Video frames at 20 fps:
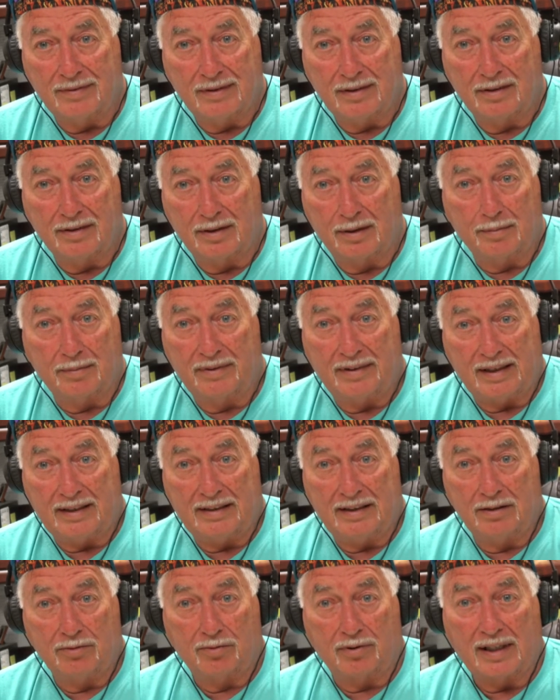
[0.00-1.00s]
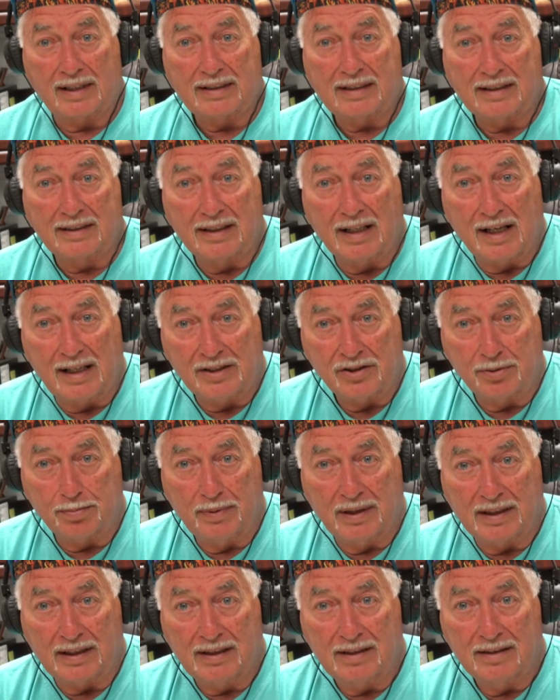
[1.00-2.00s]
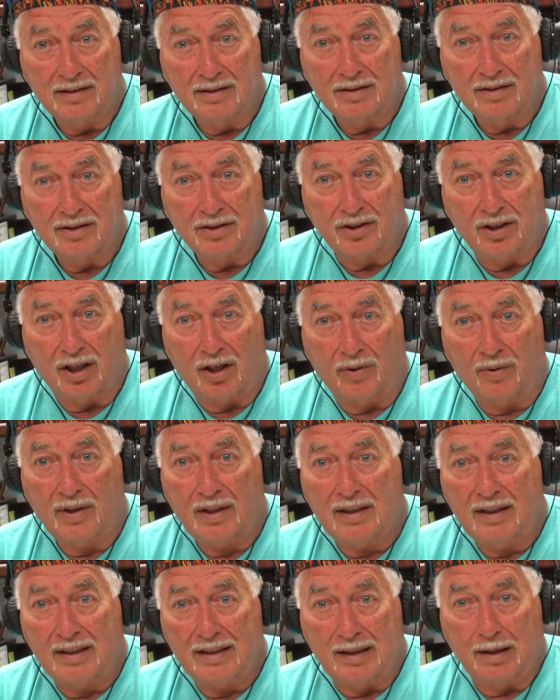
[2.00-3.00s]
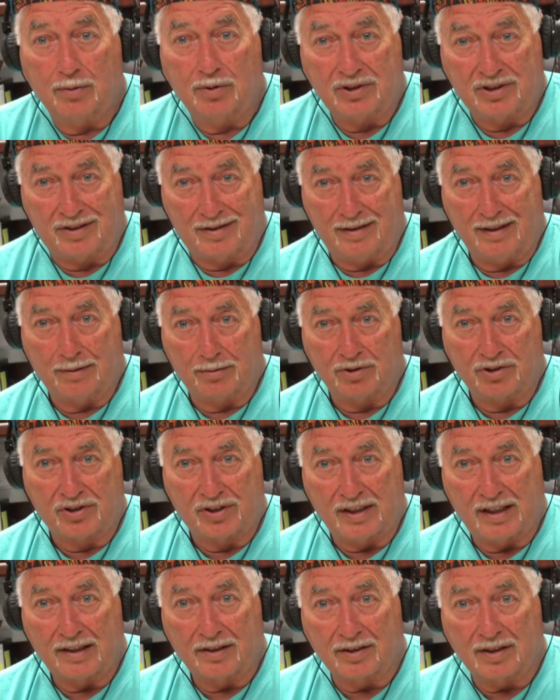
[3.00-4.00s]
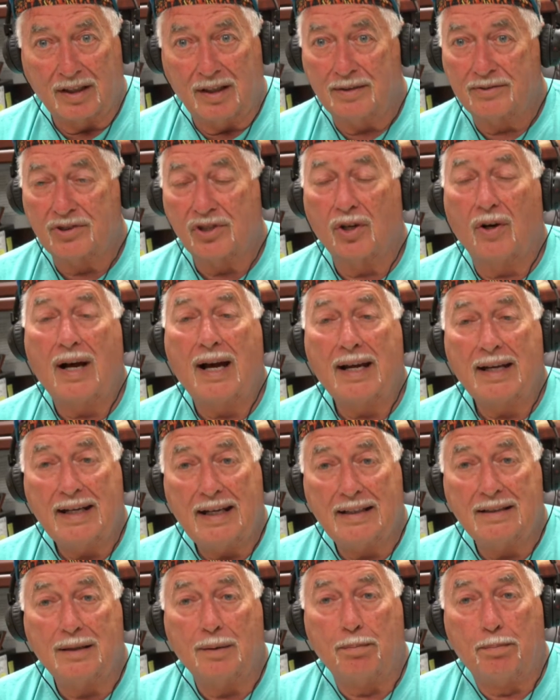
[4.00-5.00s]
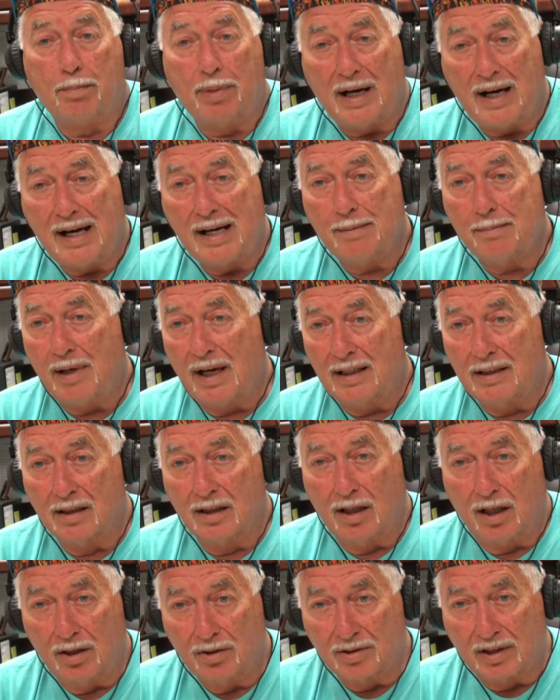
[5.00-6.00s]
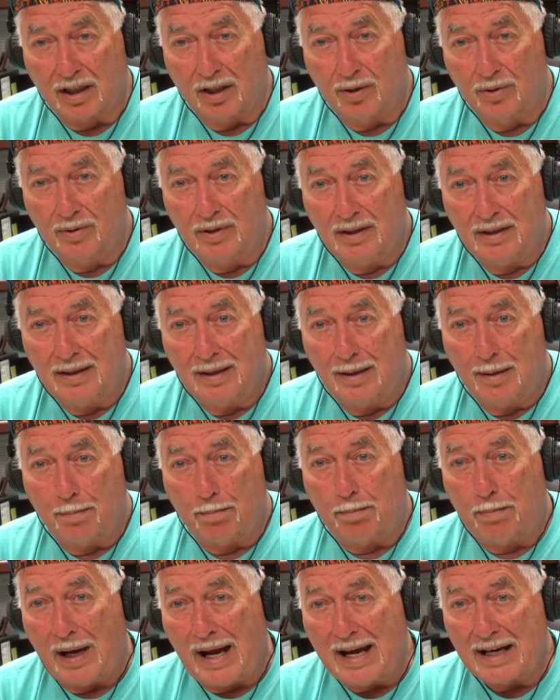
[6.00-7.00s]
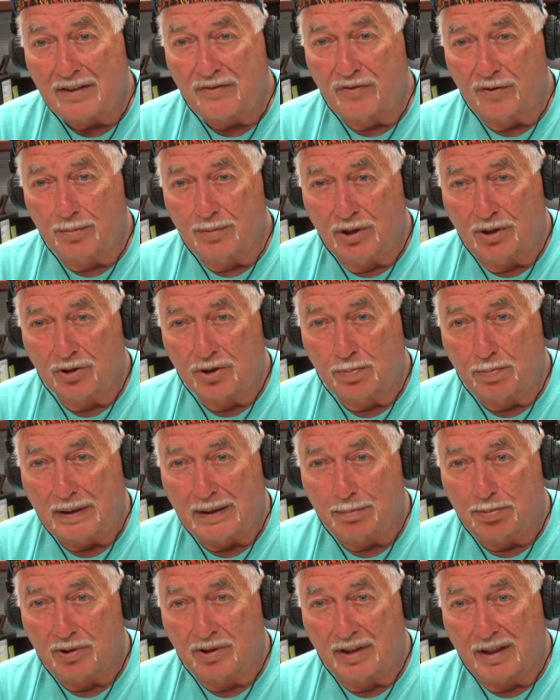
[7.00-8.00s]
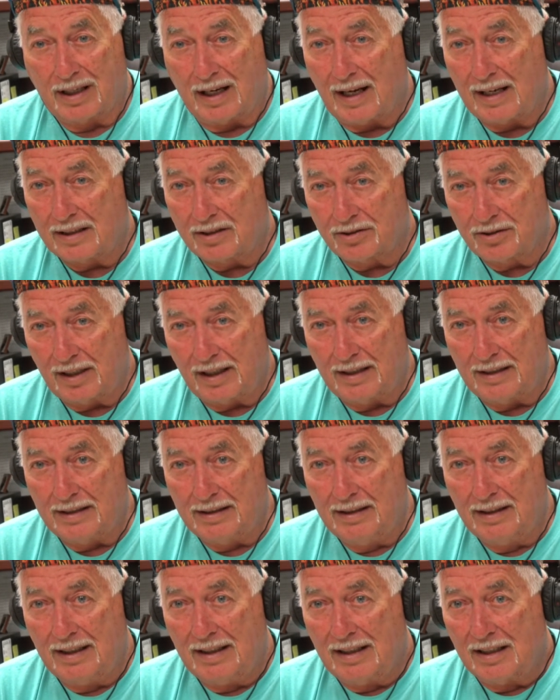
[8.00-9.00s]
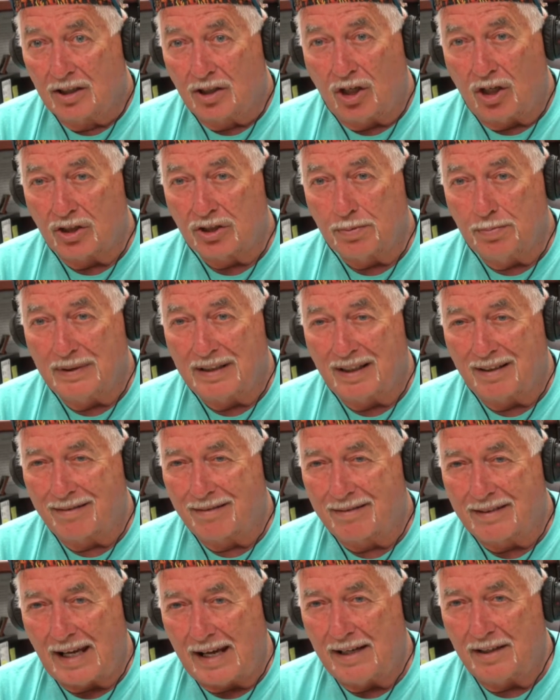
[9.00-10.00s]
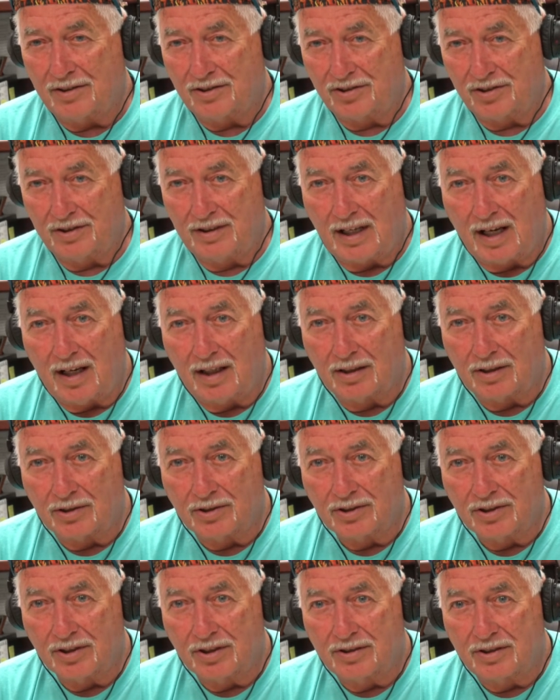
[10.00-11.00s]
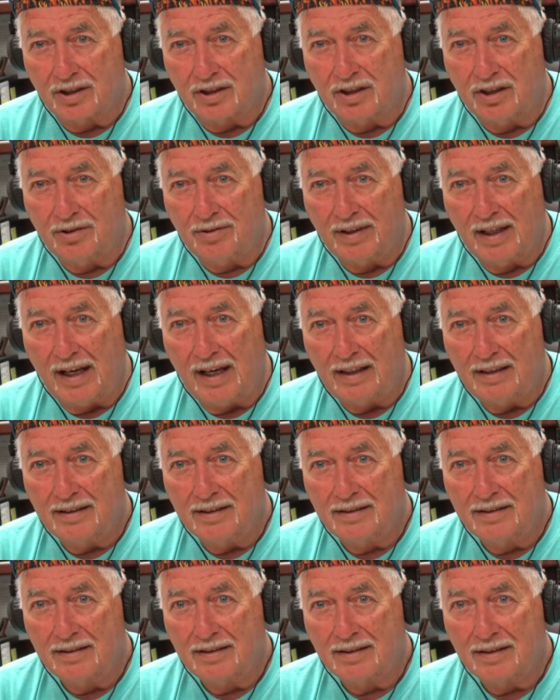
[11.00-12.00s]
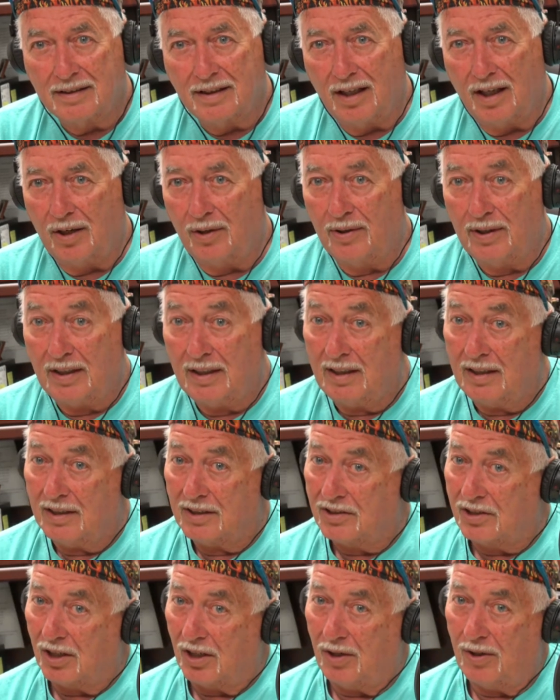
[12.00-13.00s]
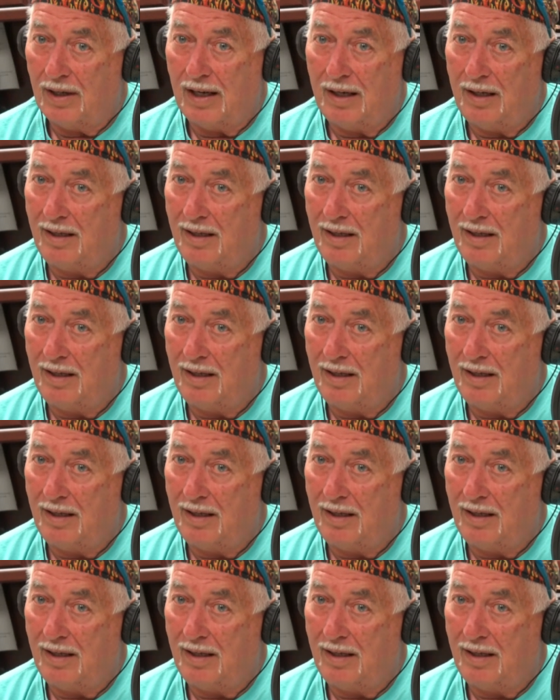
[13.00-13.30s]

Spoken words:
they didn't recognize me. It was their. So I had to buy my logo back from those people that I created. Cost me $1,000 to do that. So